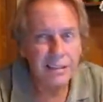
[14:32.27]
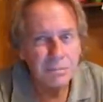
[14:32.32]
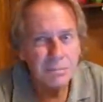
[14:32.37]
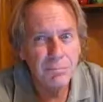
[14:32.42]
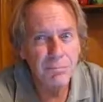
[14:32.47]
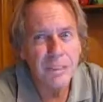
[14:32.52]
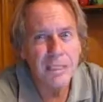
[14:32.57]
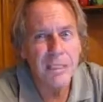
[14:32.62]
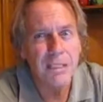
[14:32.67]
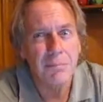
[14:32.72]

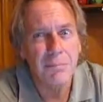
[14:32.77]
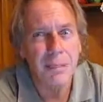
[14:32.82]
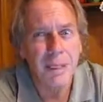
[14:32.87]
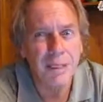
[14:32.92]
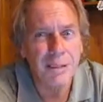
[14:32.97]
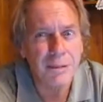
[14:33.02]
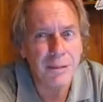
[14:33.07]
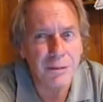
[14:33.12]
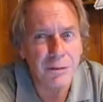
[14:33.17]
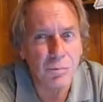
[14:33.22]
Mickey
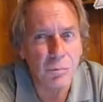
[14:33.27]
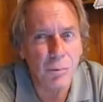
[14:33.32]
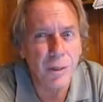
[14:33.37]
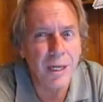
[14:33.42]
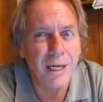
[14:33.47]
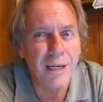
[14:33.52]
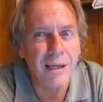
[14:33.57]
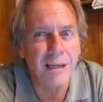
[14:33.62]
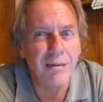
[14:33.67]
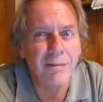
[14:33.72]
Mouse
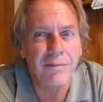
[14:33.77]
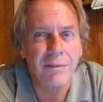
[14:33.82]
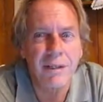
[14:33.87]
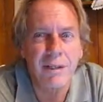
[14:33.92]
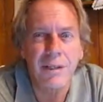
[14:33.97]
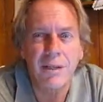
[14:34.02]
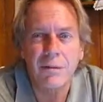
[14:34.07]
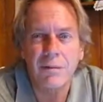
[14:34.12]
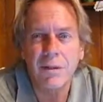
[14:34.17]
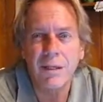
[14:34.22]
way of
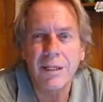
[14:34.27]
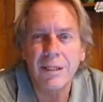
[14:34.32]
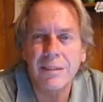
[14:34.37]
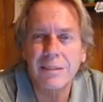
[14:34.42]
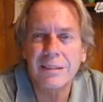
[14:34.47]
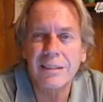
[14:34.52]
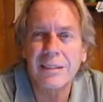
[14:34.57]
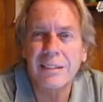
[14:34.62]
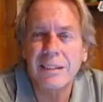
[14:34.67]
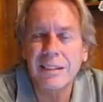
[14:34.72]
getting
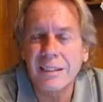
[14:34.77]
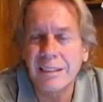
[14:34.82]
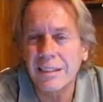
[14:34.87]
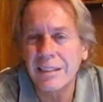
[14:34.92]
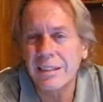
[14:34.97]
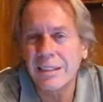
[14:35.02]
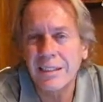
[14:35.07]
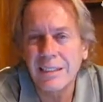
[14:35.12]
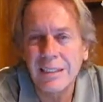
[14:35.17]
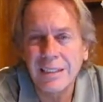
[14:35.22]
around
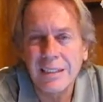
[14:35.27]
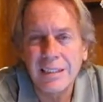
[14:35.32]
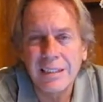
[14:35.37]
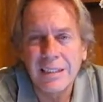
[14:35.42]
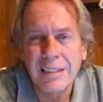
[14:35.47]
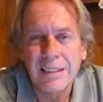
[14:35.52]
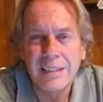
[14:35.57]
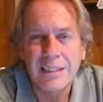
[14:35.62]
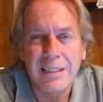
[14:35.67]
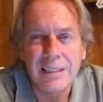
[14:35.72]

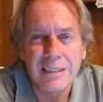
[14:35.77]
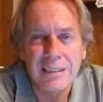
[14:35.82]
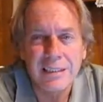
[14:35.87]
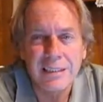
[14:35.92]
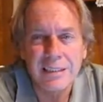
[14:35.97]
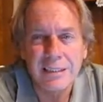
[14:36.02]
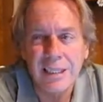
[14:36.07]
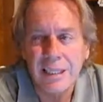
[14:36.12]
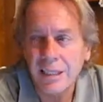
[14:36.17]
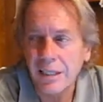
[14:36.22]
things.
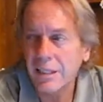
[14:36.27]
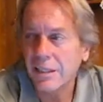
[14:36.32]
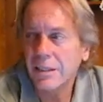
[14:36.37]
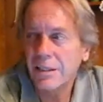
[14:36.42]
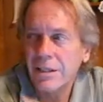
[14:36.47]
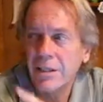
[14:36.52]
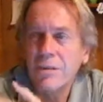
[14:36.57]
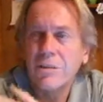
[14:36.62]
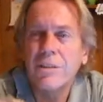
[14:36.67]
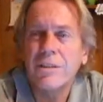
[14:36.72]
It's like
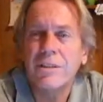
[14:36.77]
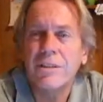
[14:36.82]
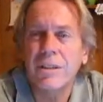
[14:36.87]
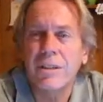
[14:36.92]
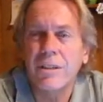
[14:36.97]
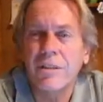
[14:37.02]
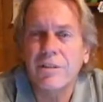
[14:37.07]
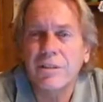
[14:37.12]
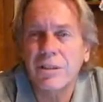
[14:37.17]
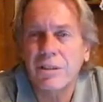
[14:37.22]
the only
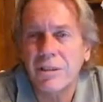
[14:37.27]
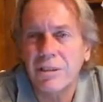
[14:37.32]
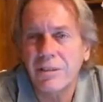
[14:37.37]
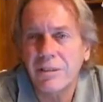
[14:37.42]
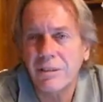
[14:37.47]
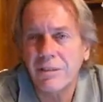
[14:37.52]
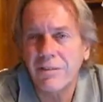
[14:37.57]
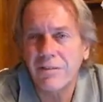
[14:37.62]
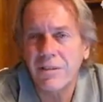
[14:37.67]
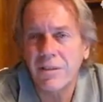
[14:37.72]
solution
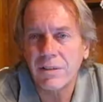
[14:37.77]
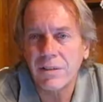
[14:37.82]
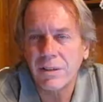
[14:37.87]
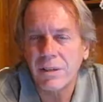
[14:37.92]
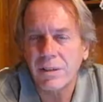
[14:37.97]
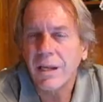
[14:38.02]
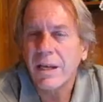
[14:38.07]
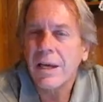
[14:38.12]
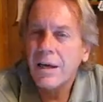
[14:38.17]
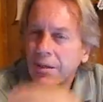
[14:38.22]
is if
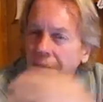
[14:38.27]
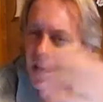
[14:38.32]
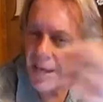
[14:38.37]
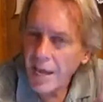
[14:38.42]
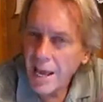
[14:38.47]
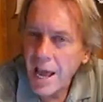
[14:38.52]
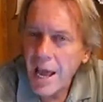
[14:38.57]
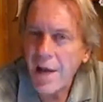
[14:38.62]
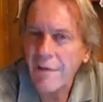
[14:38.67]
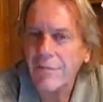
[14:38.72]

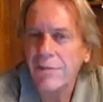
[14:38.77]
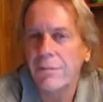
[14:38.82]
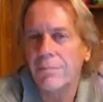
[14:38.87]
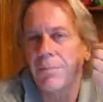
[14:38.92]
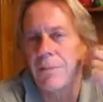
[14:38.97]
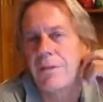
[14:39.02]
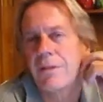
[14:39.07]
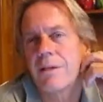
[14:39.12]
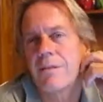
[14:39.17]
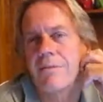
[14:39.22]
they have to
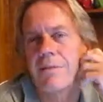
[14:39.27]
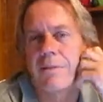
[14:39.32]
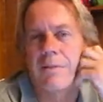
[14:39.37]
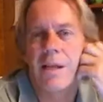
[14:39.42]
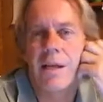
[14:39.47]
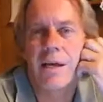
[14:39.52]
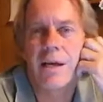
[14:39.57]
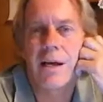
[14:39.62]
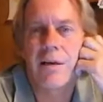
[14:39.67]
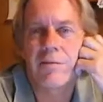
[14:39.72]
believe that
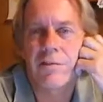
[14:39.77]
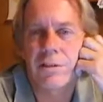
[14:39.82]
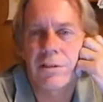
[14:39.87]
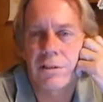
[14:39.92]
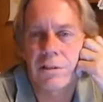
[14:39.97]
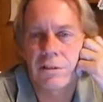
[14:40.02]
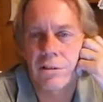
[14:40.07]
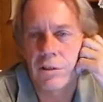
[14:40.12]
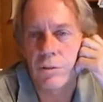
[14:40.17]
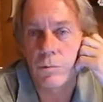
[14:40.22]
they have the
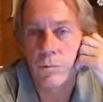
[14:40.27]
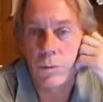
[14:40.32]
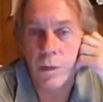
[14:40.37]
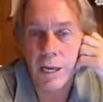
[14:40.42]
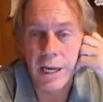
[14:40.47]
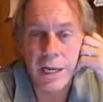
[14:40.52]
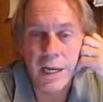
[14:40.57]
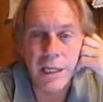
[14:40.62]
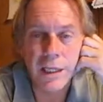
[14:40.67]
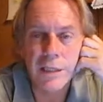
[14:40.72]
solution.
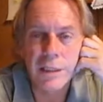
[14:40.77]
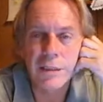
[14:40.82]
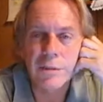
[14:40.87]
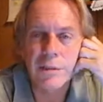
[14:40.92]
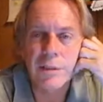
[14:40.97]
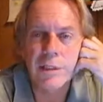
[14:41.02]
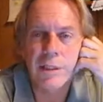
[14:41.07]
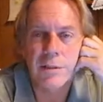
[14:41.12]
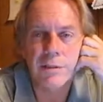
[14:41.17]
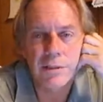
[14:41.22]
Any
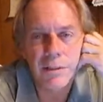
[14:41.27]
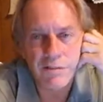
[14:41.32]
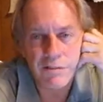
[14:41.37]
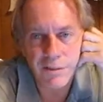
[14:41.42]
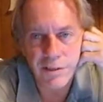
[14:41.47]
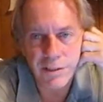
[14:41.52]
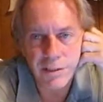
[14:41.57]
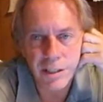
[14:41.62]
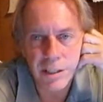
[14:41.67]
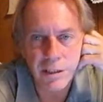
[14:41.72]
country
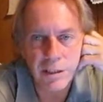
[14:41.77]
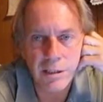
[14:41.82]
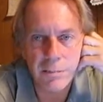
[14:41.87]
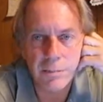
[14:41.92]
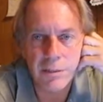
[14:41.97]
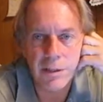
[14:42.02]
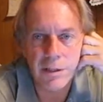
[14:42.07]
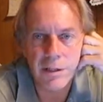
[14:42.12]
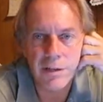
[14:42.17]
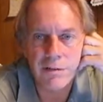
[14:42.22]
that suddenly
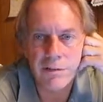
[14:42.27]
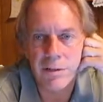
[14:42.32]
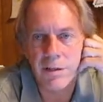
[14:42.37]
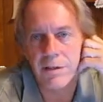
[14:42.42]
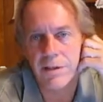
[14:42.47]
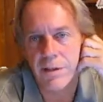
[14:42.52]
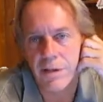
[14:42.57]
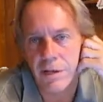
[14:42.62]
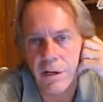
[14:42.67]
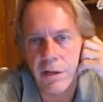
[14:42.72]
believes
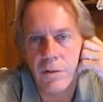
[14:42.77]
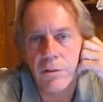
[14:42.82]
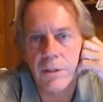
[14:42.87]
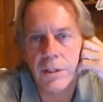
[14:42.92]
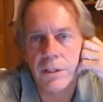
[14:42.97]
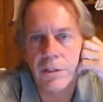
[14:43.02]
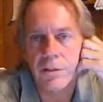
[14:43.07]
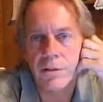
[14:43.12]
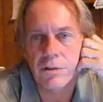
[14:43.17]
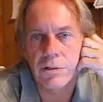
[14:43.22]
that they're
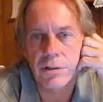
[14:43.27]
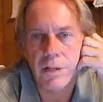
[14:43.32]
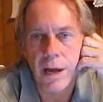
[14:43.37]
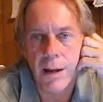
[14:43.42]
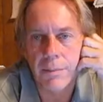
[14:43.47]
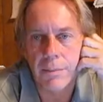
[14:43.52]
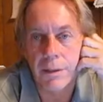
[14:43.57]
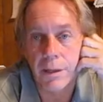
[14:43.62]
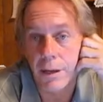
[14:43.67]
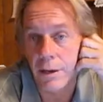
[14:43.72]
going to
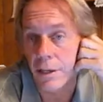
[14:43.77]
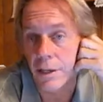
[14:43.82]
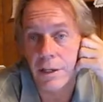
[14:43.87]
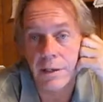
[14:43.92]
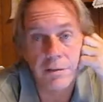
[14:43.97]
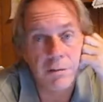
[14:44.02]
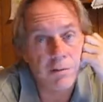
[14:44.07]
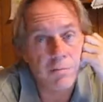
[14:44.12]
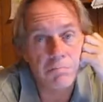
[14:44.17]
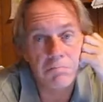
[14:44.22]
stop
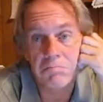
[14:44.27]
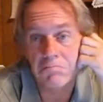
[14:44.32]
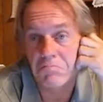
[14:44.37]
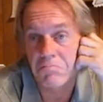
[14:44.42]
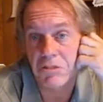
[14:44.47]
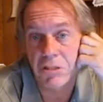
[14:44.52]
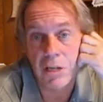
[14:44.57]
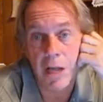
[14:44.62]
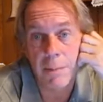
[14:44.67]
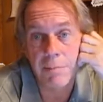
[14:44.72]
malaria
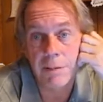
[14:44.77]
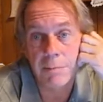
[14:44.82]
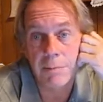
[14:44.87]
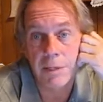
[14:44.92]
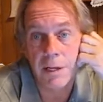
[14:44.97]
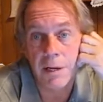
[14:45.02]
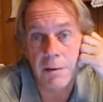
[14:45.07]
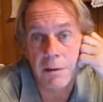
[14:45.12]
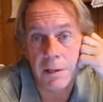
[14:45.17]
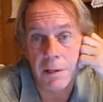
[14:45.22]
stops
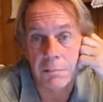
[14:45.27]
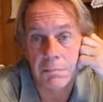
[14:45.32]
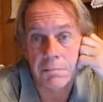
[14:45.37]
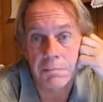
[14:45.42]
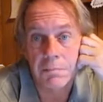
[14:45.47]
malaria.